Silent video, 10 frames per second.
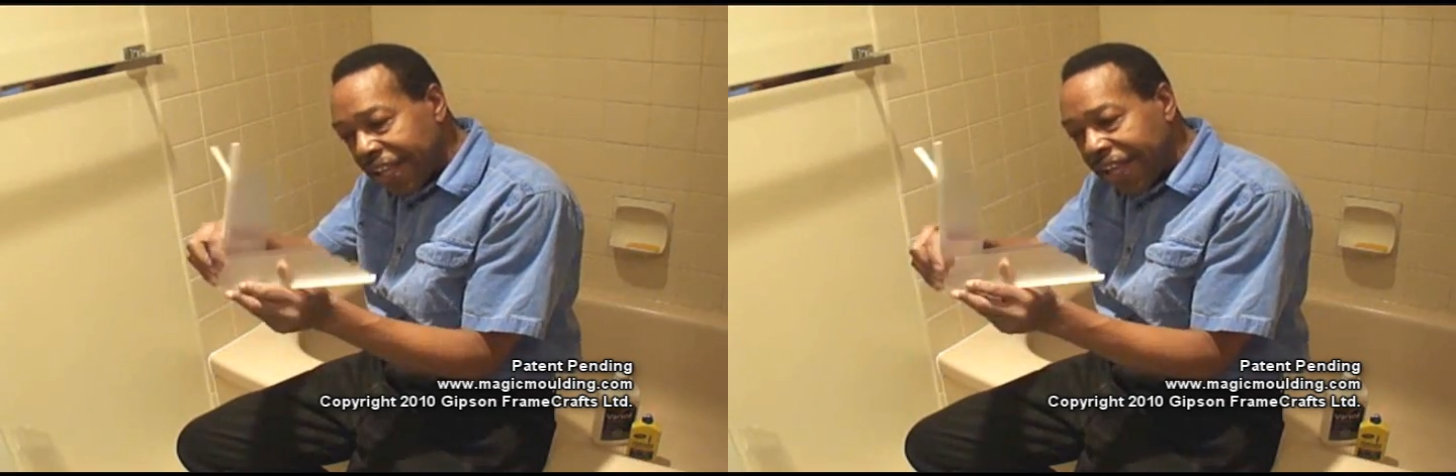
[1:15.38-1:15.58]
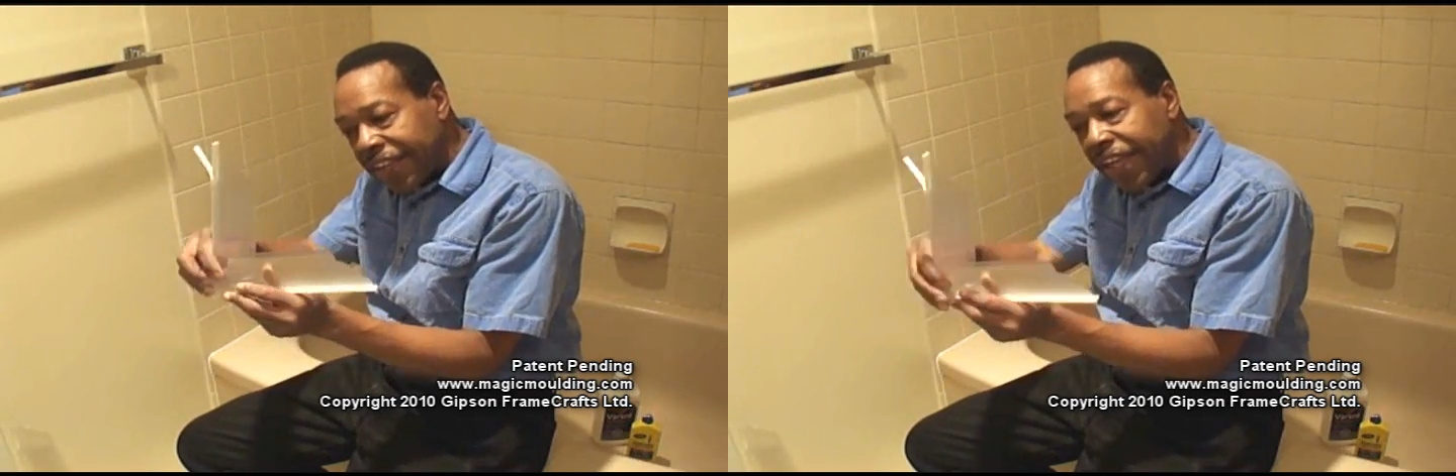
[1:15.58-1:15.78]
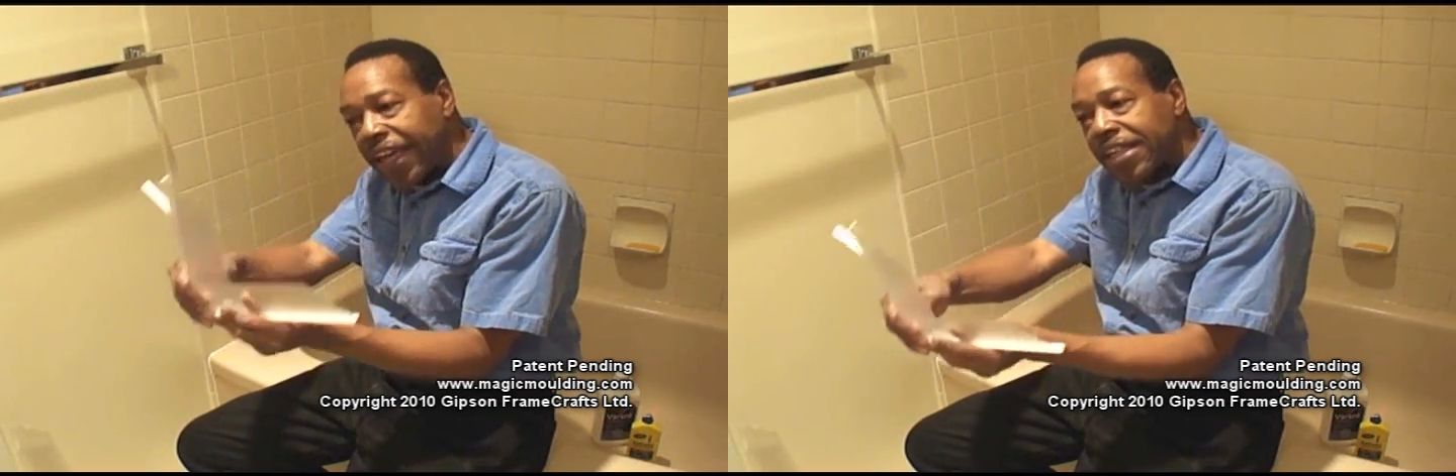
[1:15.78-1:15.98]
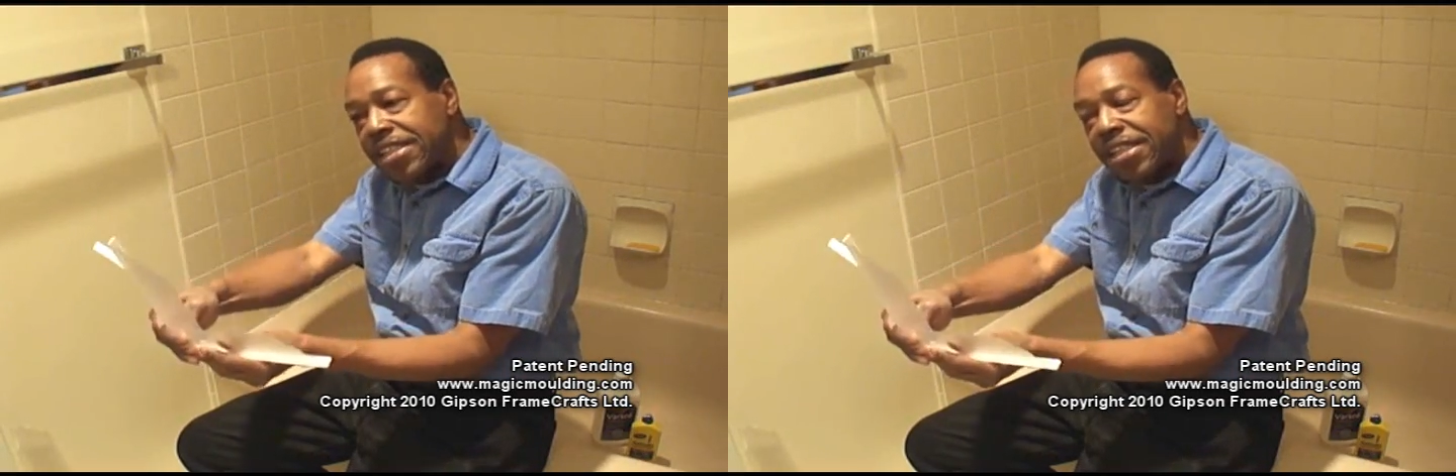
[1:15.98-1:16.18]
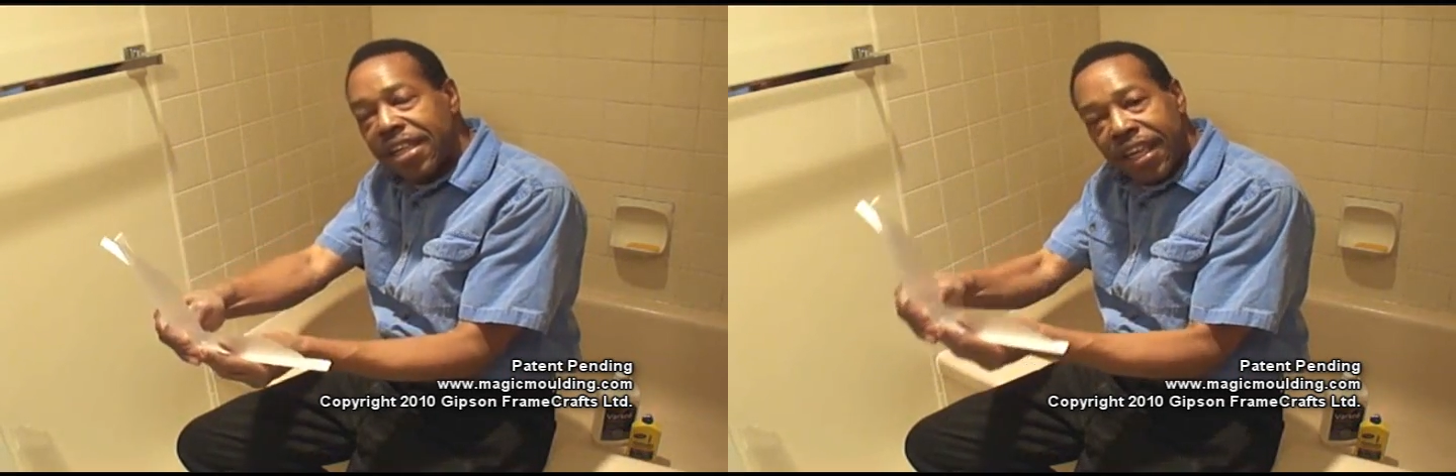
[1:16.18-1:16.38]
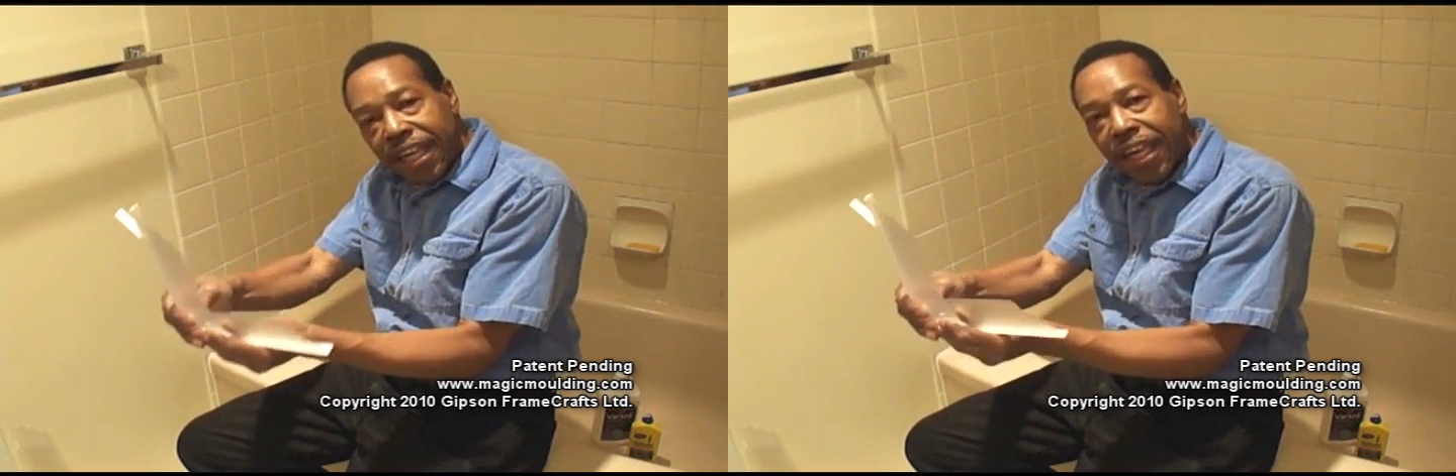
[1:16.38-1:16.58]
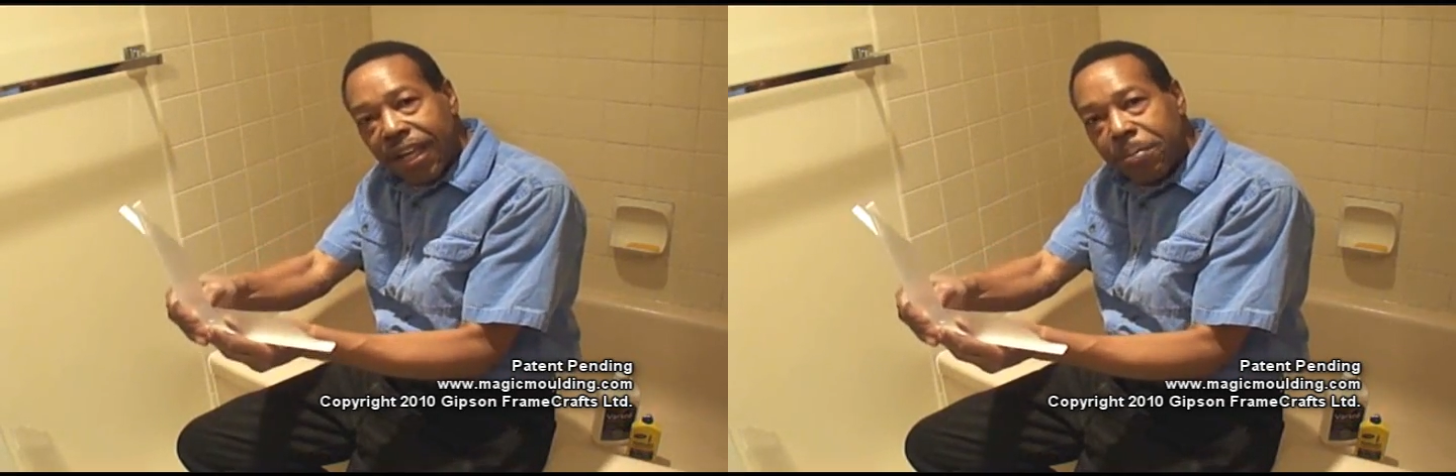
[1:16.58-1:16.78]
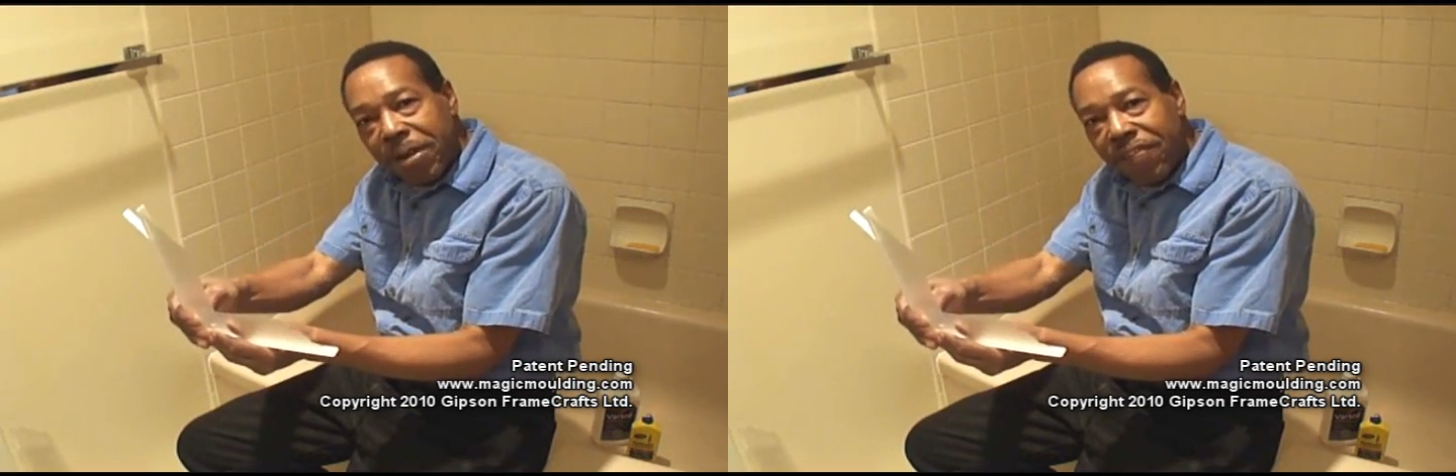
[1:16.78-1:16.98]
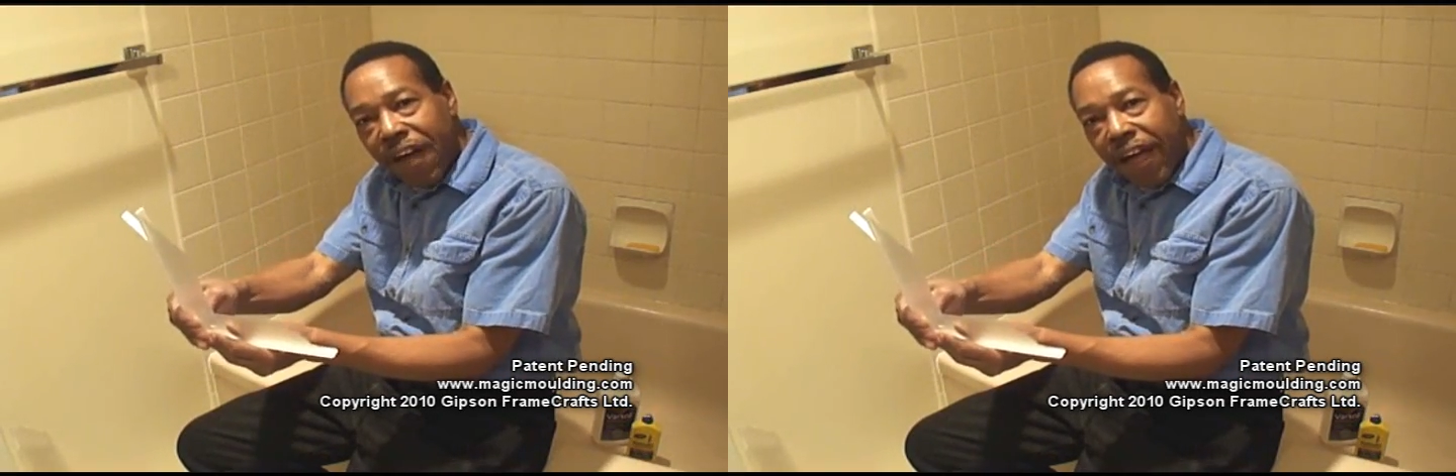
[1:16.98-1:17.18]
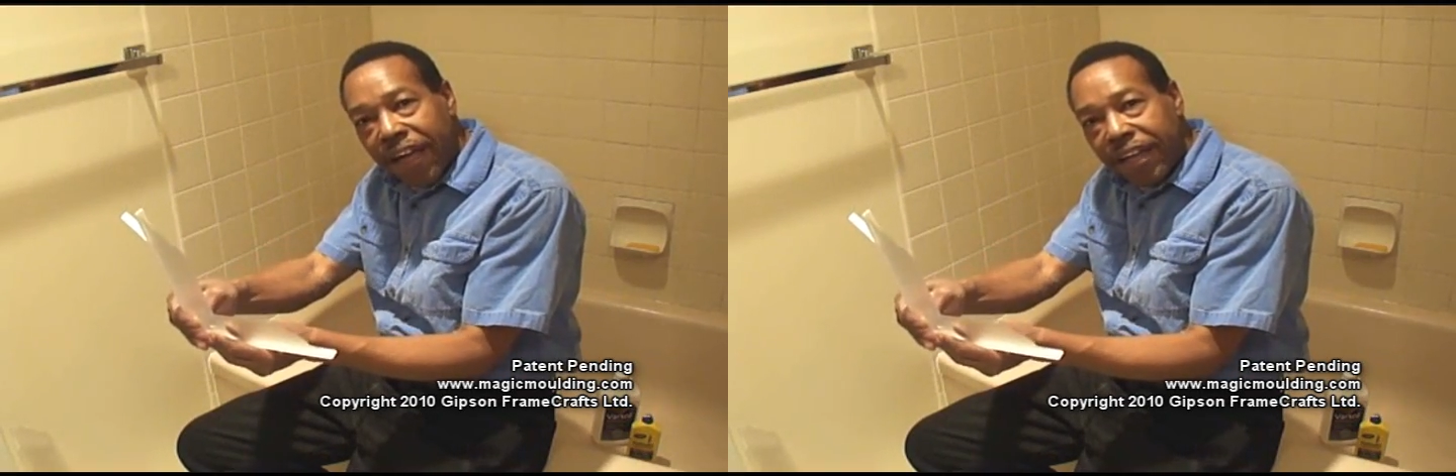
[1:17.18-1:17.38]
like this, it'll be
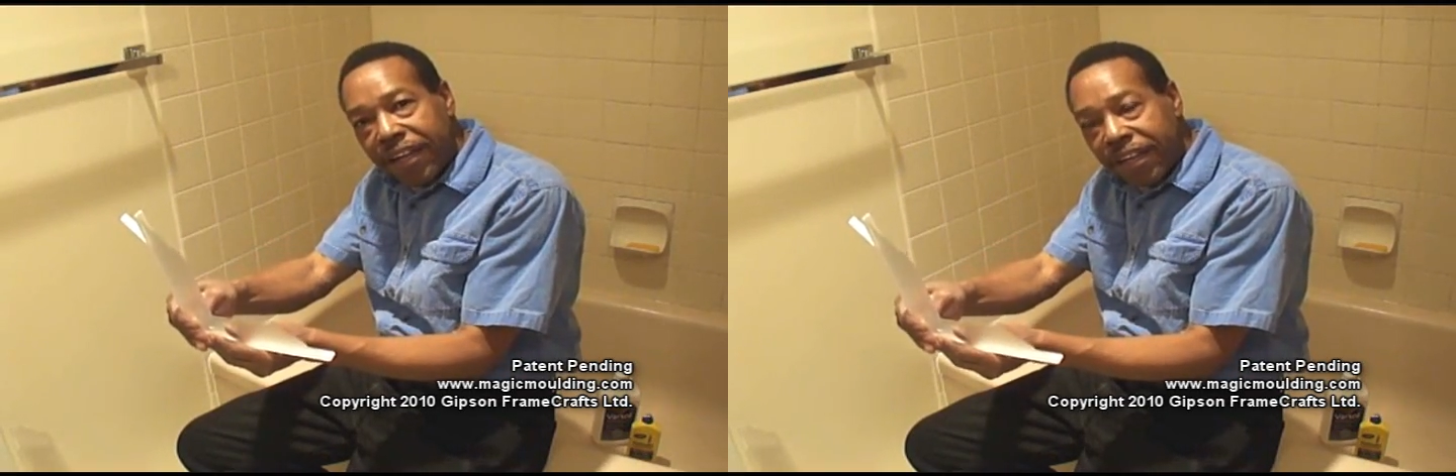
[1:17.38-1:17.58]
fine.